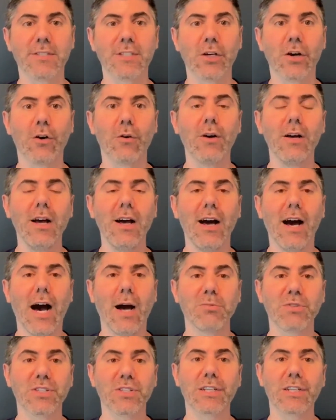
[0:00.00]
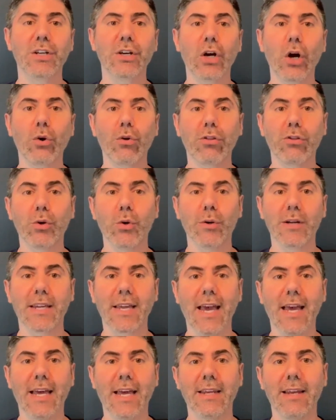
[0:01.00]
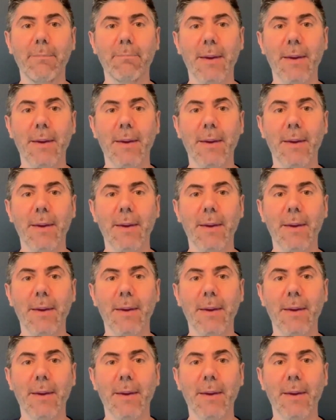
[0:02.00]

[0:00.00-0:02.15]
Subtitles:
So I'm just gonna go through again,